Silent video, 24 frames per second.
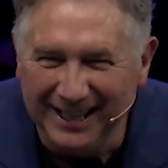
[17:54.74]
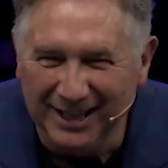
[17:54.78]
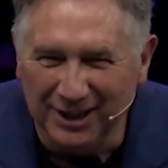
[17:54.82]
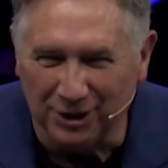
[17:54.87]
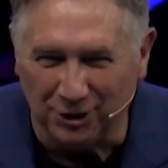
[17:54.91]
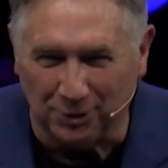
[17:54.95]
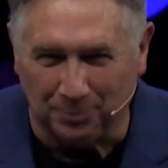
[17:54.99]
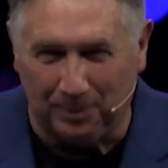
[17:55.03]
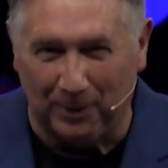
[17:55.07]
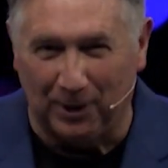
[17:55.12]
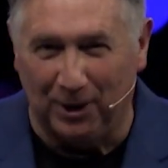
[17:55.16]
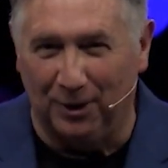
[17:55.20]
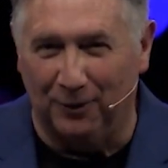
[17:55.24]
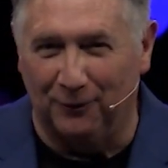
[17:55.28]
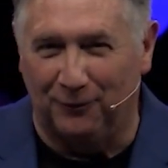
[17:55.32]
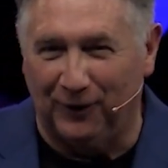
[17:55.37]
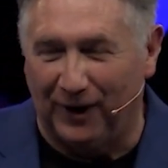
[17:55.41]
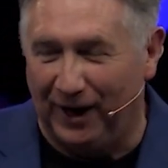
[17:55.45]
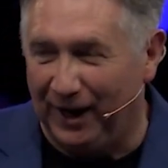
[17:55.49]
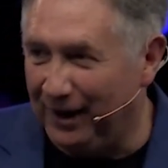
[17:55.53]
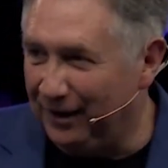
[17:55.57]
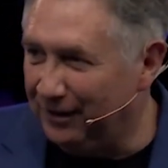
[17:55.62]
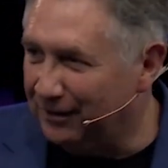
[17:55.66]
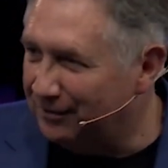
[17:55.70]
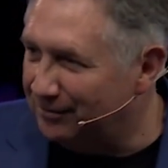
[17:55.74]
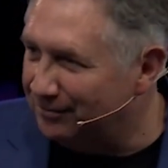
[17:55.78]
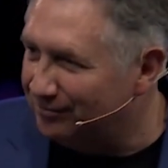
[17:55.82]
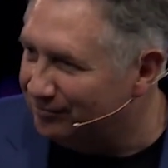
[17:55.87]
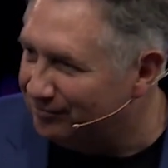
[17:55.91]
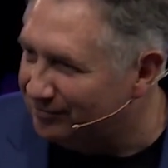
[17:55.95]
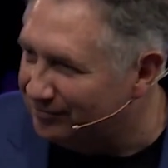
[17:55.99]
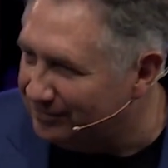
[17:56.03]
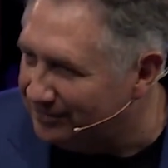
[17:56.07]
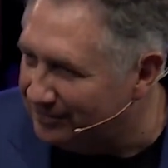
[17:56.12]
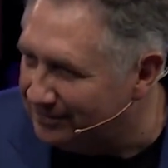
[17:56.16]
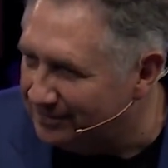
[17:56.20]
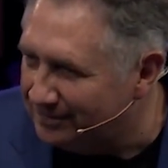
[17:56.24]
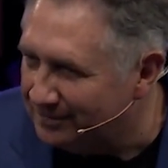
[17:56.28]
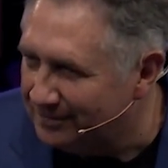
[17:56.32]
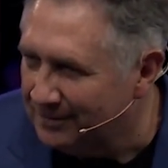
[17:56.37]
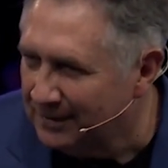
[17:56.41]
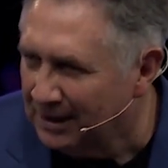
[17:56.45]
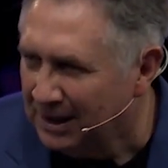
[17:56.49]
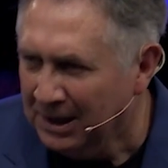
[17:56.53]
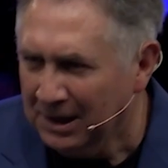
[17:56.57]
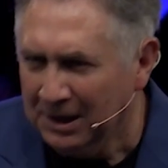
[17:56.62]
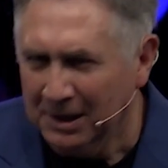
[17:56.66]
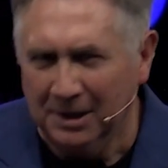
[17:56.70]
Spirit of faith.
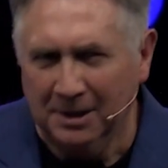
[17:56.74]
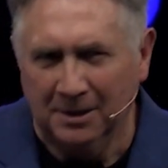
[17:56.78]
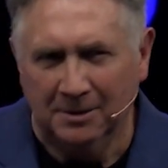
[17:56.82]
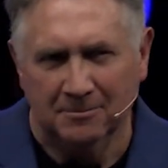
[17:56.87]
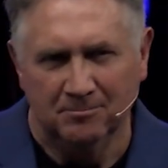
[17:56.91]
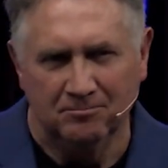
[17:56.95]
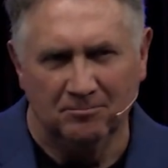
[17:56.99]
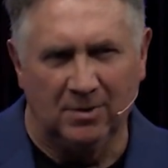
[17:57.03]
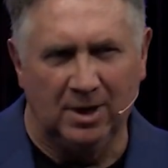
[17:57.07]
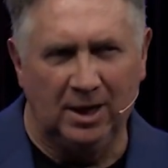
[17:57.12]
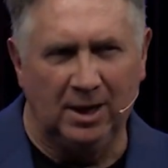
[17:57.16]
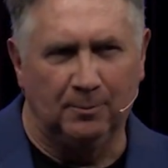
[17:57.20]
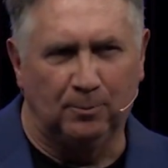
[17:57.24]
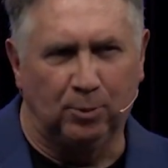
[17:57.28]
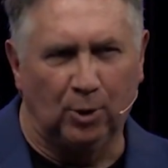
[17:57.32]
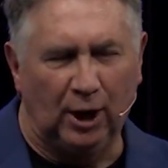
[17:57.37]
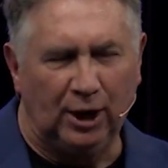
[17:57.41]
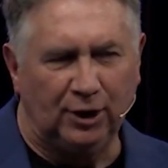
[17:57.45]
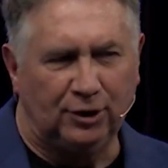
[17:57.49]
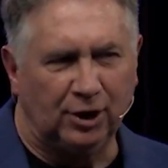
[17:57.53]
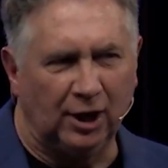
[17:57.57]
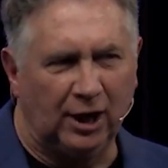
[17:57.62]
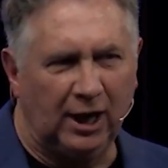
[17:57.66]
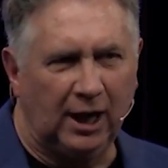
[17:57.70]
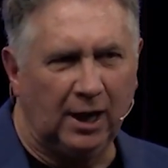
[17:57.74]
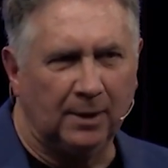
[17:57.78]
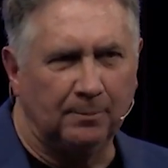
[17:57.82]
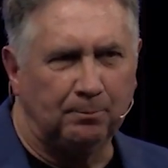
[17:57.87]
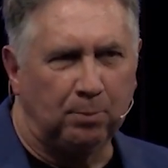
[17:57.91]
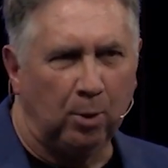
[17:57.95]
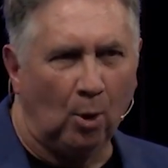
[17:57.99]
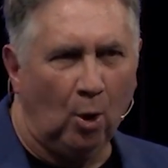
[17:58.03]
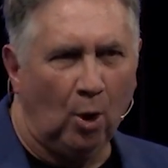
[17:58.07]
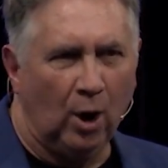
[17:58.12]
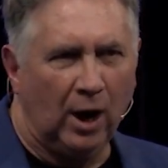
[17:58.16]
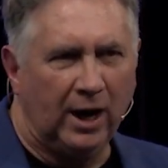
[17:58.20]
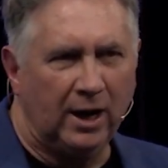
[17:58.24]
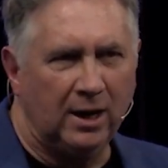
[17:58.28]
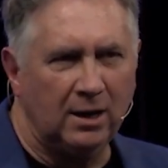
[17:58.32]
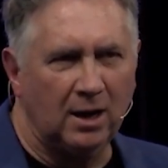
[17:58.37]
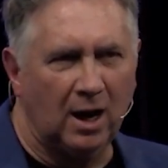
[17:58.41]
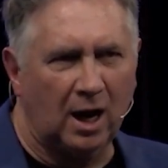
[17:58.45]
And he'd preach and he'd point